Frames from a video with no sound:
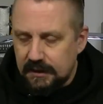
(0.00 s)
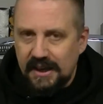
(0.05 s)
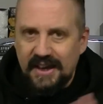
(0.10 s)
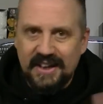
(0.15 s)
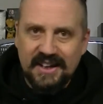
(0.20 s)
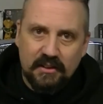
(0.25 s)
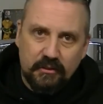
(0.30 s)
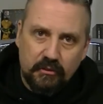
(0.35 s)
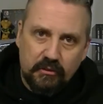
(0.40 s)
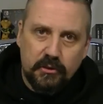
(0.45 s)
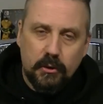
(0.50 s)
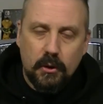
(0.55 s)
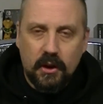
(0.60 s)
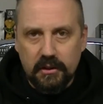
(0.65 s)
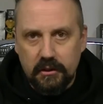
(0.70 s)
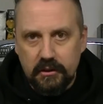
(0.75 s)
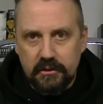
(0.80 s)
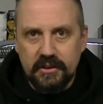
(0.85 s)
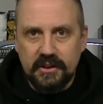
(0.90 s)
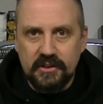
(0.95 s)
And I have a few
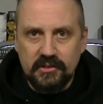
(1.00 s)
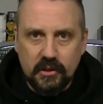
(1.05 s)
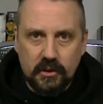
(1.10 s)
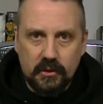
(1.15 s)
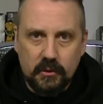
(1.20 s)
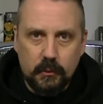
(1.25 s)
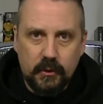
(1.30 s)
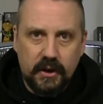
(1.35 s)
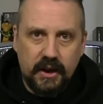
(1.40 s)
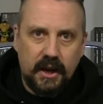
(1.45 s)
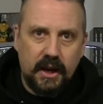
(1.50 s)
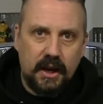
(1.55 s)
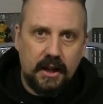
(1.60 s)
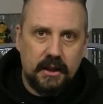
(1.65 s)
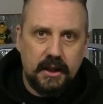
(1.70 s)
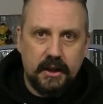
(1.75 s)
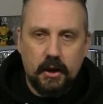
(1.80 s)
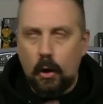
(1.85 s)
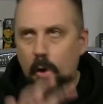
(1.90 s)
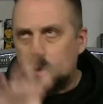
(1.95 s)
other things on the way,
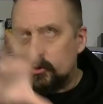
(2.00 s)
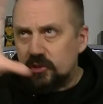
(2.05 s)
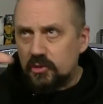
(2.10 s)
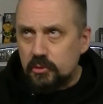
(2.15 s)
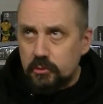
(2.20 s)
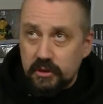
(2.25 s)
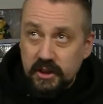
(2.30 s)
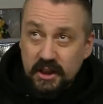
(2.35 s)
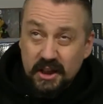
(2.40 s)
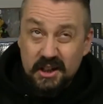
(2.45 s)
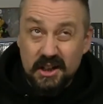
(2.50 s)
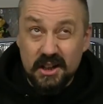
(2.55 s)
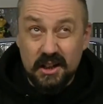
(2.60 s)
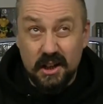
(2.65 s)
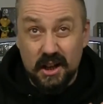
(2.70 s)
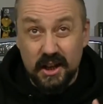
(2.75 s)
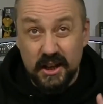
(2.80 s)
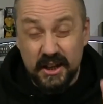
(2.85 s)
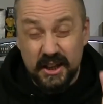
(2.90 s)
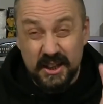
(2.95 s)
like Osric,
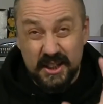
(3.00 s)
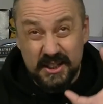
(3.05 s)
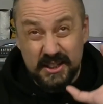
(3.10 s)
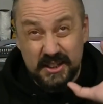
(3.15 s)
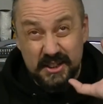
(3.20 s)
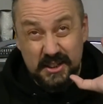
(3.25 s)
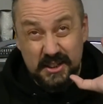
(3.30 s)
like